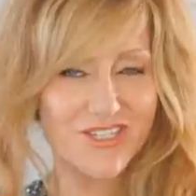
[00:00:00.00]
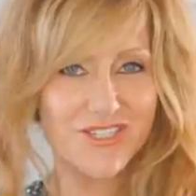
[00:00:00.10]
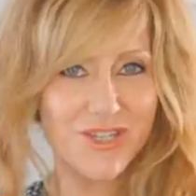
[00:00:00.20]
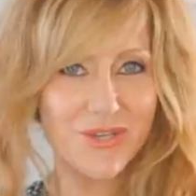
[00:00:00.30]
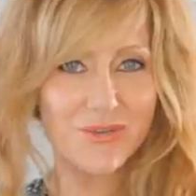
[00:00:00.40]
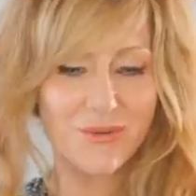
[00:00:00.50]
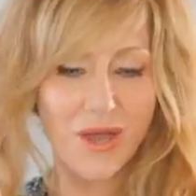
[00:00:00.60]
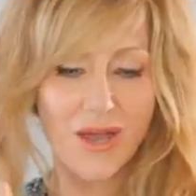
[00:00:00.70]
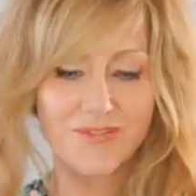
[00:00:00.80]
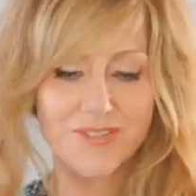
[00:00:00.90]
So
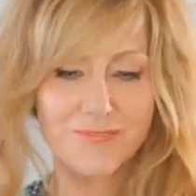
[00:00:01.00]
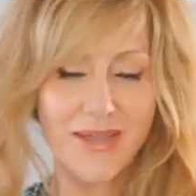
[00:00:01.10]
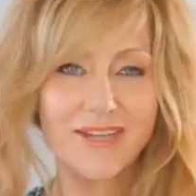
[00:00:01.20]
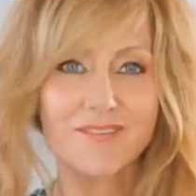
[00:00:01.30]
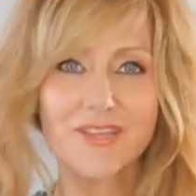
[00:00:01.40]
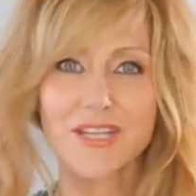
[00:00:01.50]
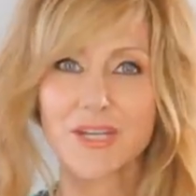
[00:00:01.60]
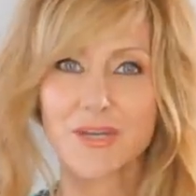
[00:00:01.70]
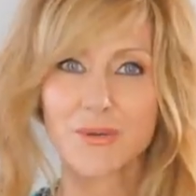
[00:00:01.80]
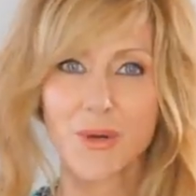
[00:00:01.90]
I've made a
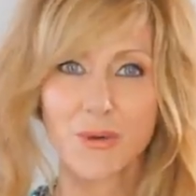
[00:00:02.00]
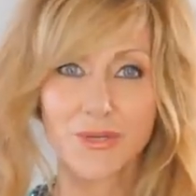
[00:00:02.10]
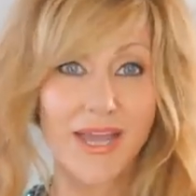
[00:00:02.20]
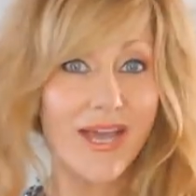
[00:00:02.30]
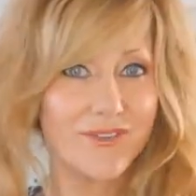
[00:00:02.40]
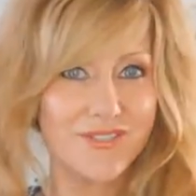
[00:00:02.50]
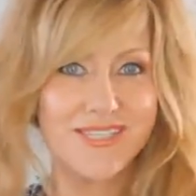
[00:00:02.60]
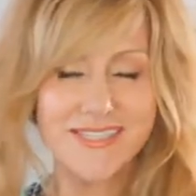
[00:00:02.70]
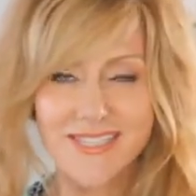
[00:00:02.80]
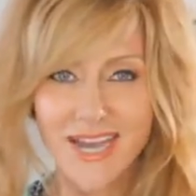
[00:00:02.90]
video on how to
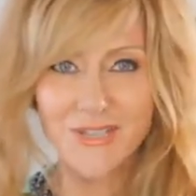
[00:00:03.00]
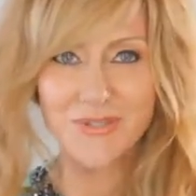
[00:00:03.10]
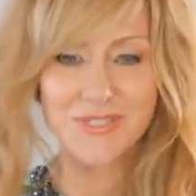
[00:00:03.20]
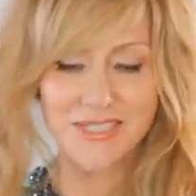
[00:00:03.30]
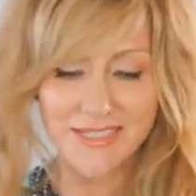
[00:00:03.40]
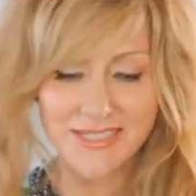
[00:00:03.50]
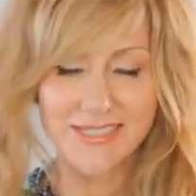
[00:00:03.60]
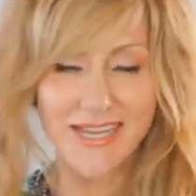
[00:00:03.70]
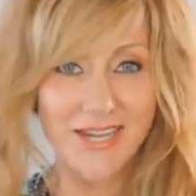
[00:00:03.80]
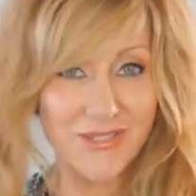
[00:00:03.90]
start using this
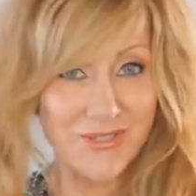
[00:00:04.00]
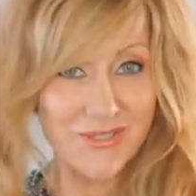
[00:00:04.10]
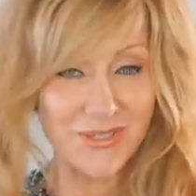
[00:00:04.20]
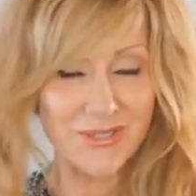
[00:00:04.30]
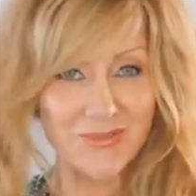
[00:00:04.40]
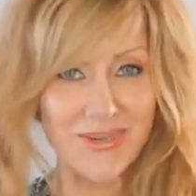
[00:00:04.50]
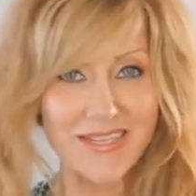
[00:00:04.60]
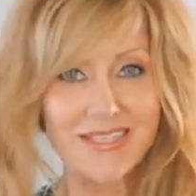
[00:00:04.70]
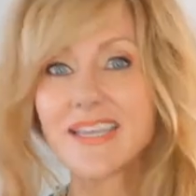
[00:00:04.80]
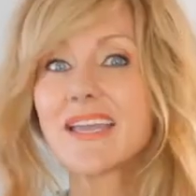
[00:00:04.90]
and how to use it
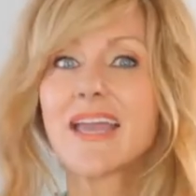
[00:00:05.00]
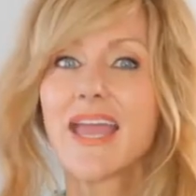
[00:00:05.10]
correctly,